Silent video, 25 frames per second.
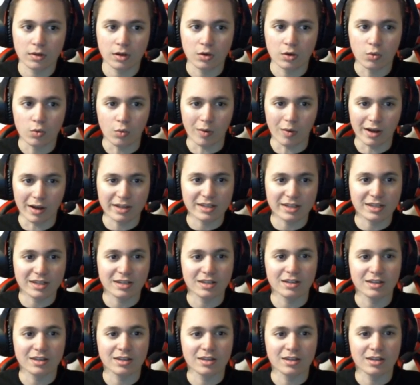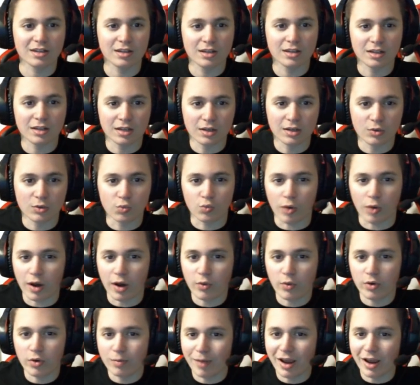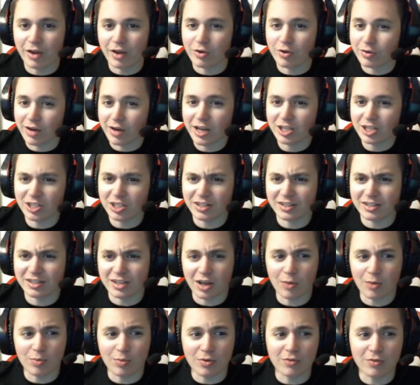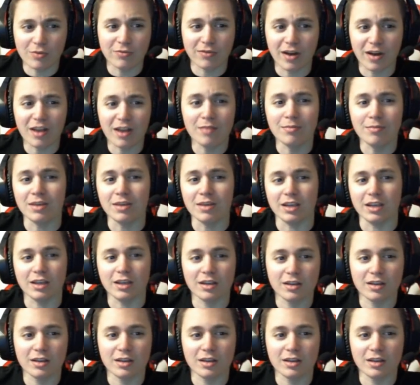What? Why would my creations help you find me?